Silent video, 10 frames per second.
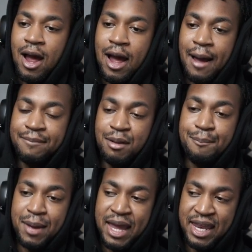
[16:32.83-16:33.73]
I'm
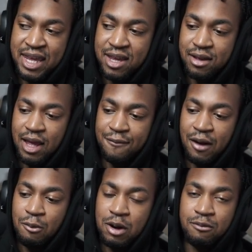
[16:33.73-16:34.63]
debating if I
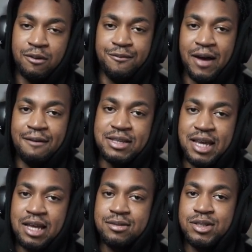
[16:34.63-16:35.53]
want to run 5
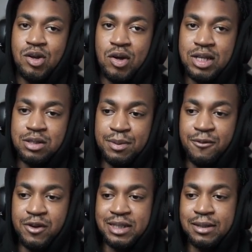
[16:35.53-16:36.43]
attachments on this build
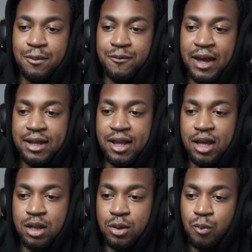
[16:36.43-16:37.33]
for the simple fact
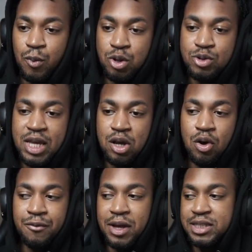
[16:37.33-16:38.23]
that when you take
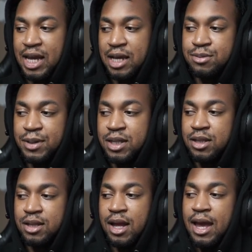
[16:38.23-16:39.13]
off an
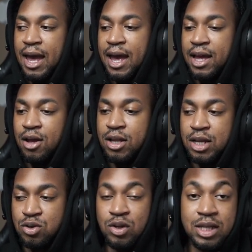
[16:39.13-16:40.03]
attachment
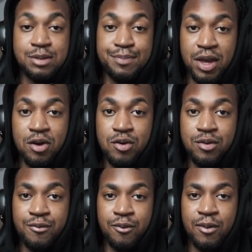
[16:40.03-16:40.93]
that's on this
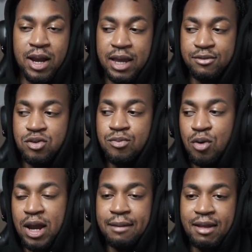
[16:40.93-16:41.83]
build where it gives you more
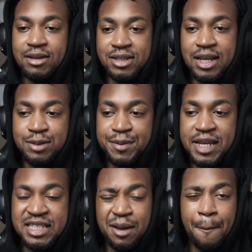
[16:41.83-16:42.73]
aim down sight speed,
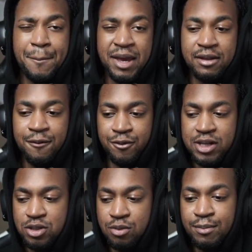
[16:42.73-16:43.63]
it's a big difference.
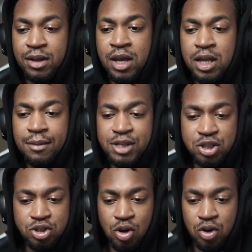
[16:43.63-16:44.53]
So let me
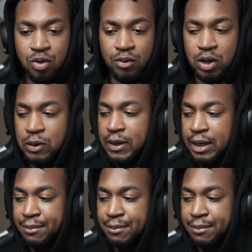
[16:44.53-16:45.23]
just show you real quick.